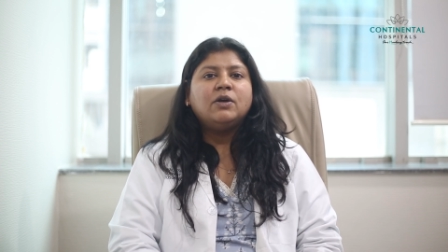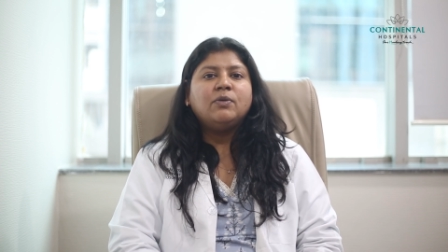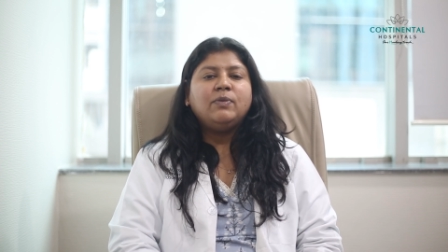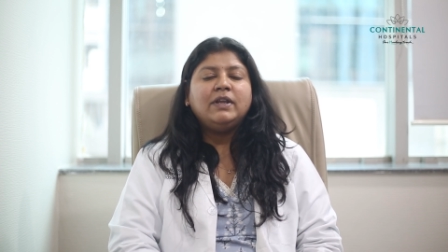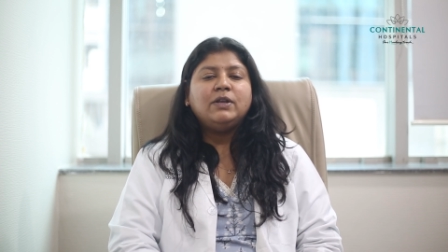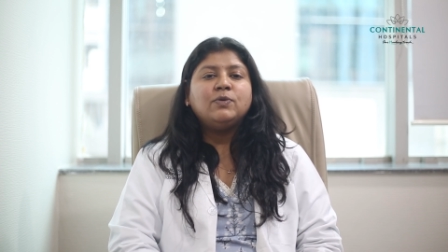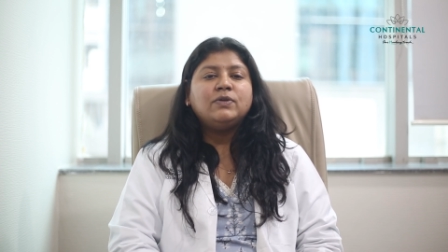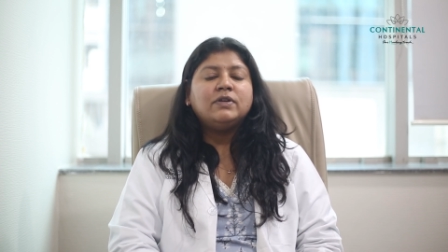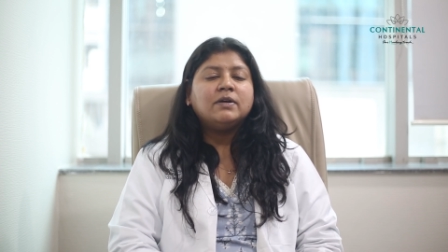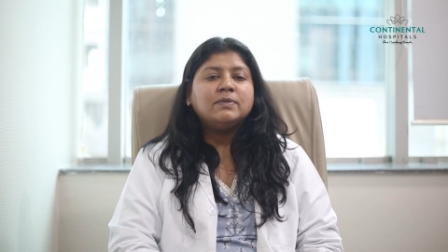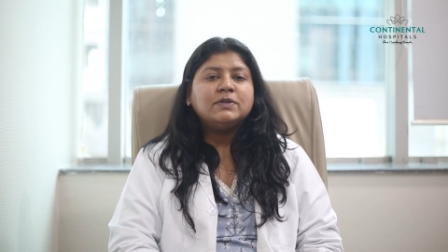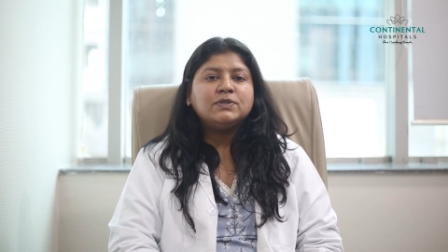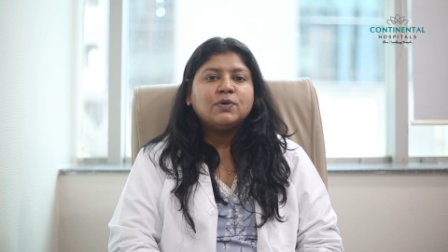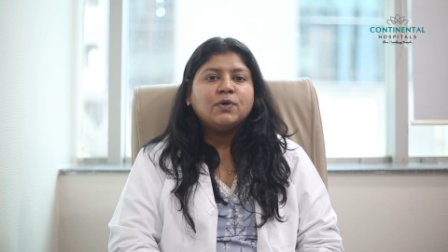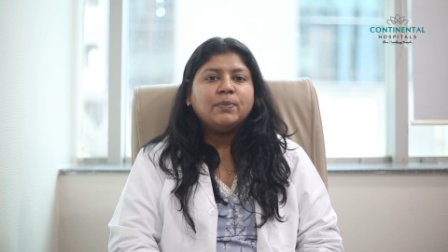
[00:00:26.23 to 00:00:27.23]
we do
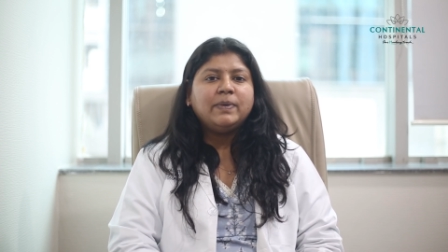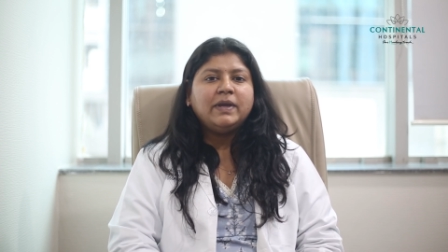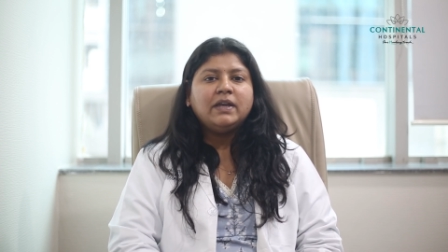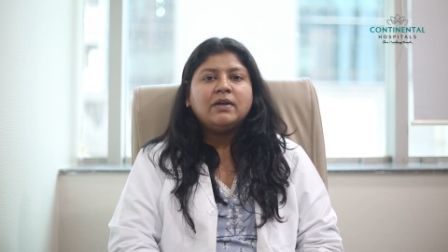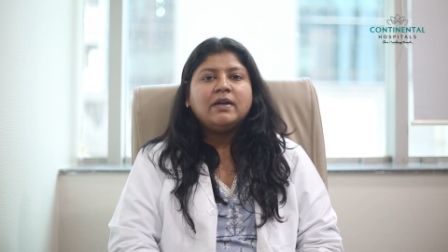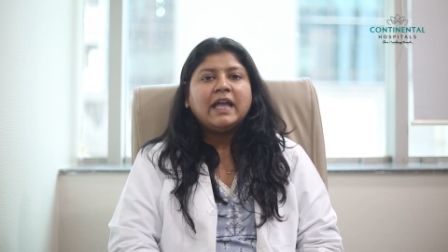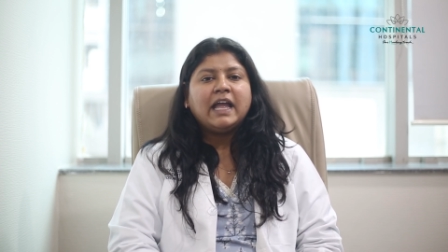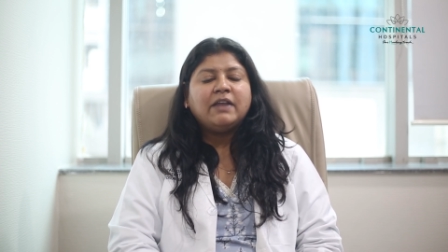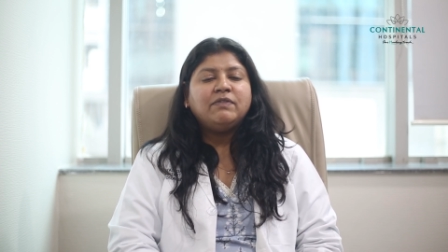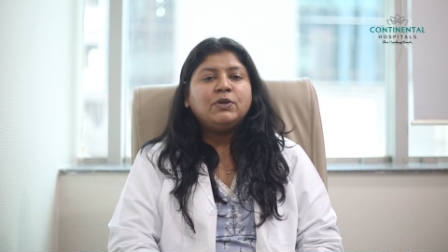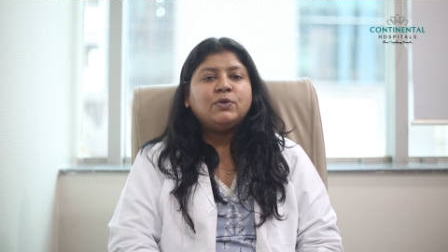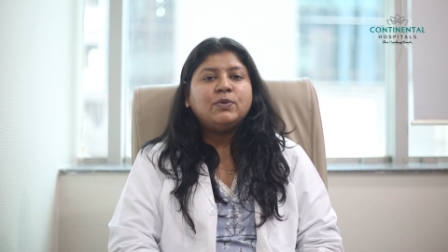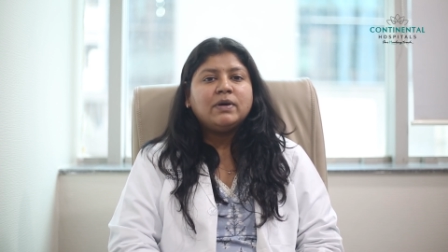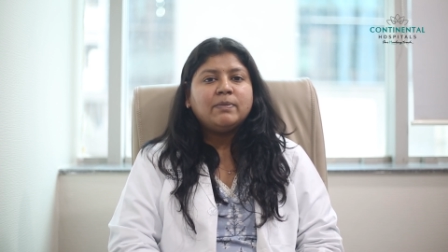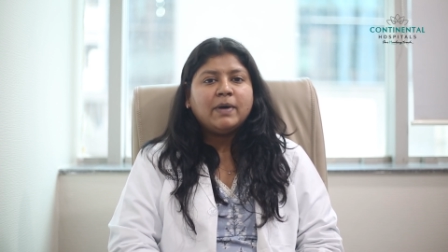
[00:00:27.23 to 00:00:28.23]
dermoscopy and we
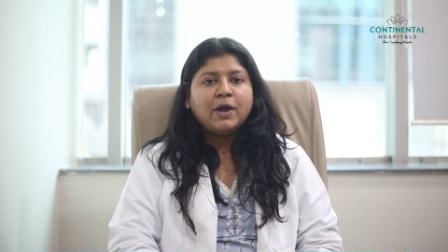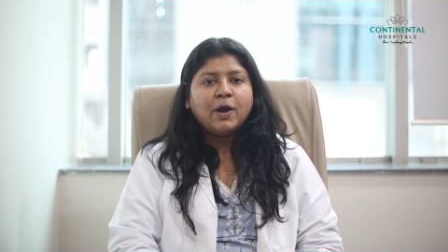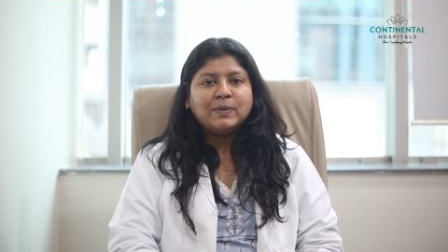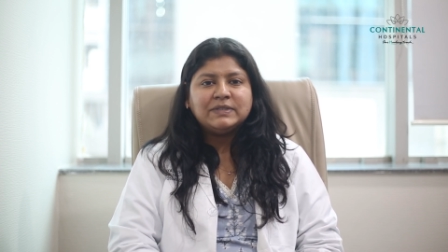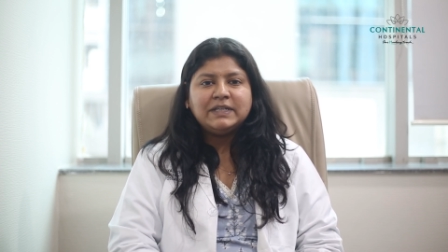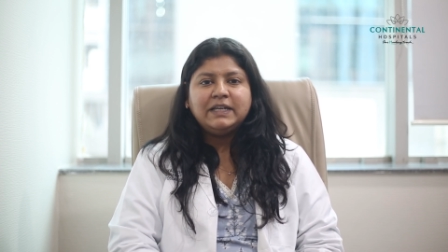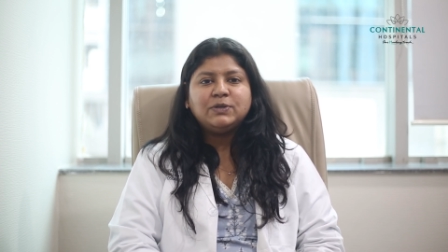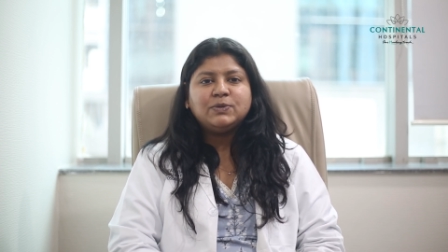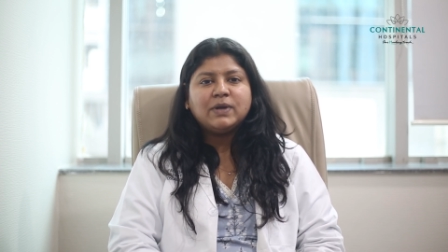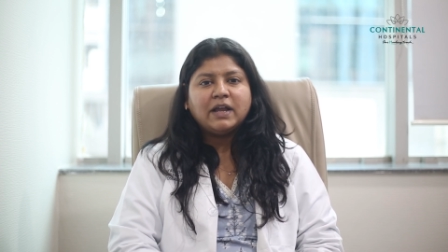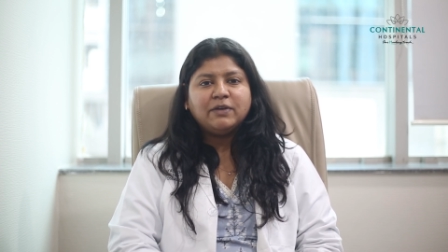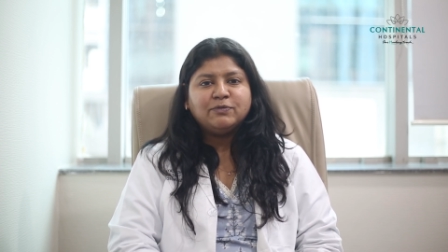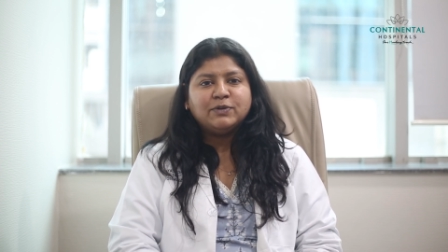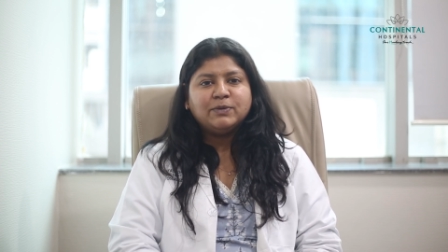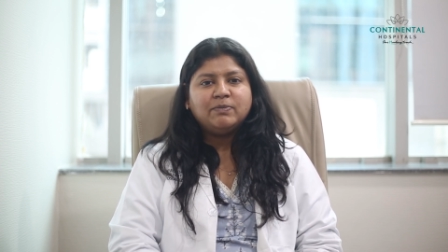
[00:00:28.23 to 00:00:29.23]
do a biopsy to
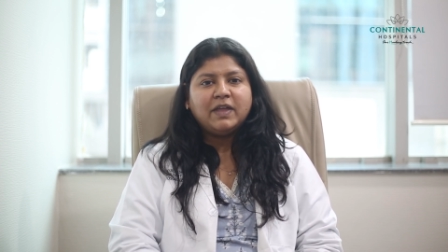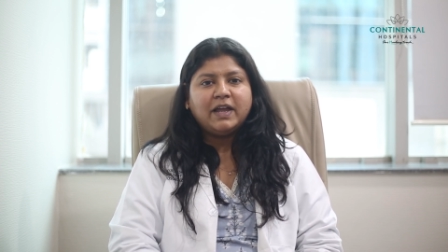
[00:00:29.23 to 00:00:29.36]
confirm